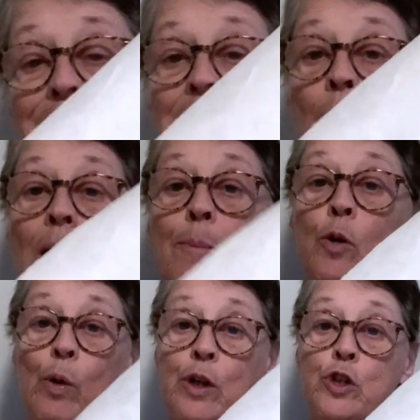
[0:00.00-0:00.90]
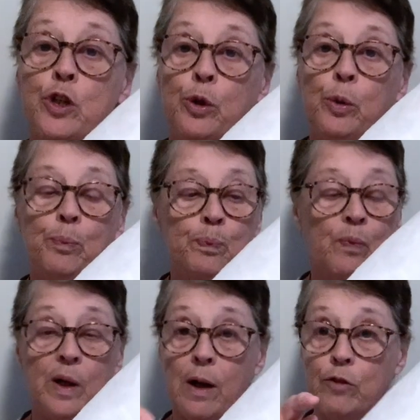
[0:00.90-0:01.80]
Now I'm going to,
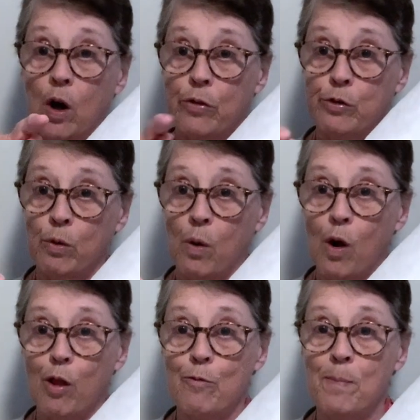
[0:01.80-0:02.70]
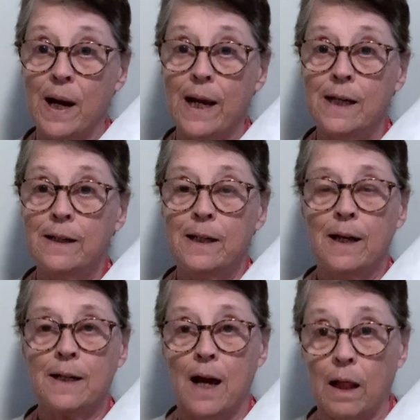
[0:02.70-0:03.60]
and I've gone through all of my
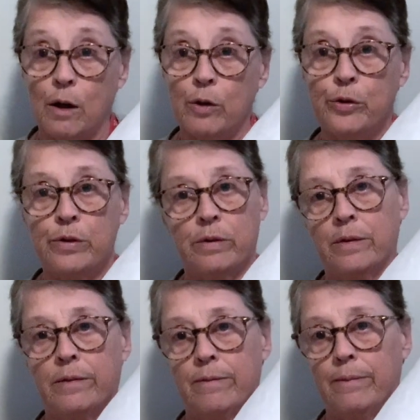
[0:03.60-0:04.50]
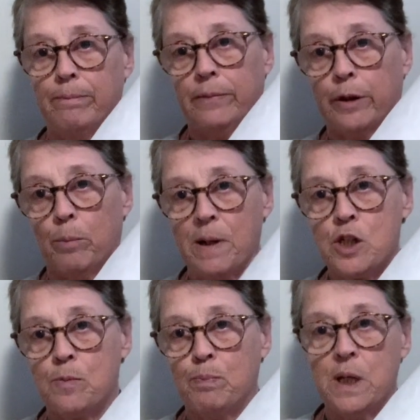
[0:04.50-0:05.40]
colored little
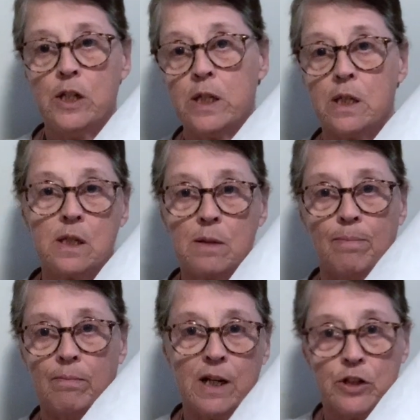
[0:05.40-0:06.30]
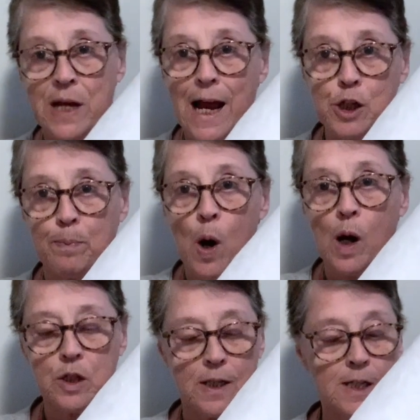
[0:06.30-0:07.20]
bits and pieces in my stash
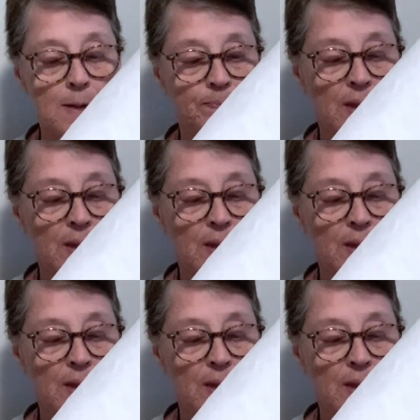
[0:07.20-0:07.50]
boxes,